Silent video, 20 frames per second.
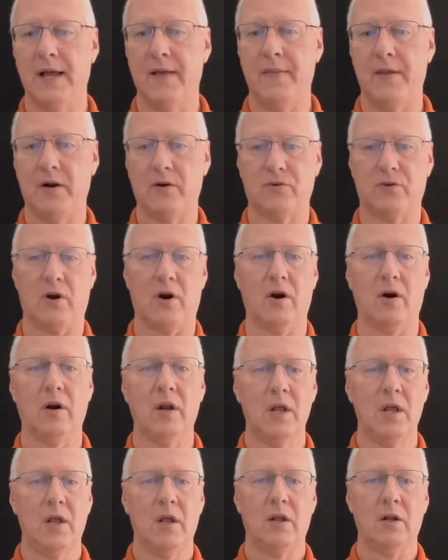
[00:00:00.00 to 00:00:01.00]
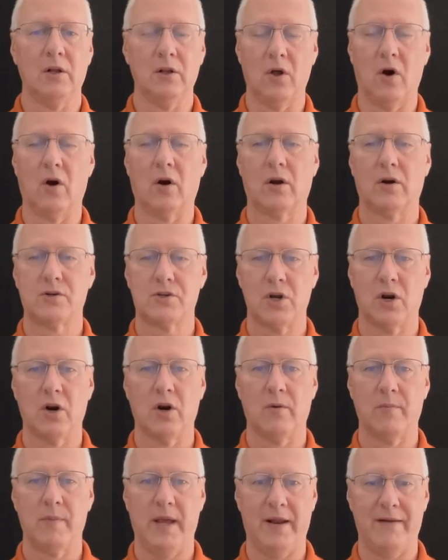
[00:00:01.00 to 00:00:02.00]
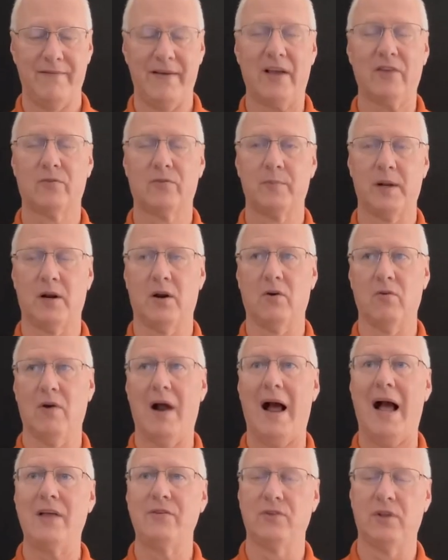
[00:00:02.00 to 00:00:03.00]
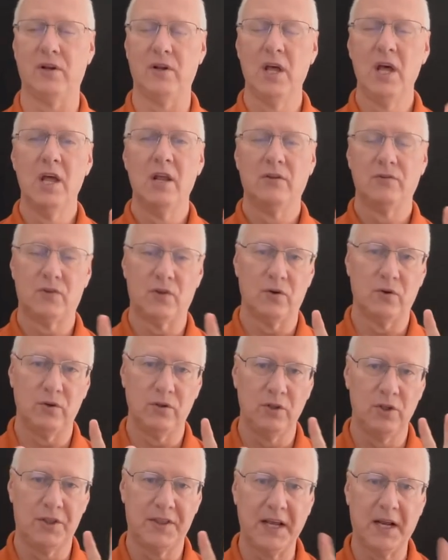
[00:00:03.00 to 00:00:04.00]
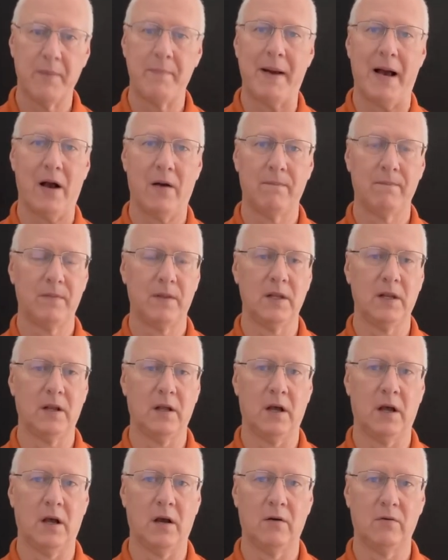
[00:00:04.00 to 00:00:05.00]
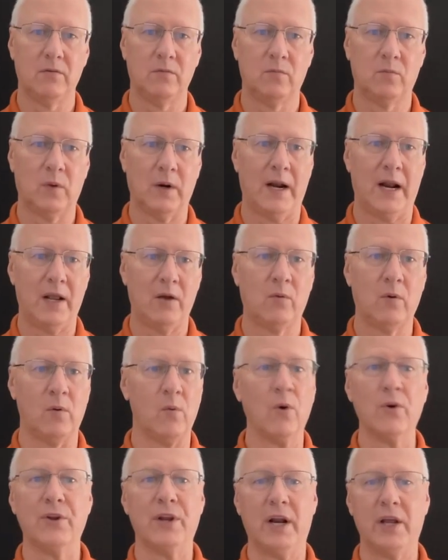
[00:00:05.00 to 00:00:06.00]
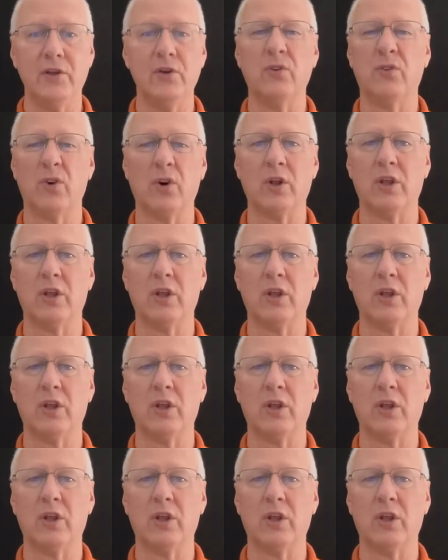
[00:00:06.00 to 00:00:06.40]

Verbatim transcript: And there's our longer term investment horizon. So you think about uh, what did I, what word did I use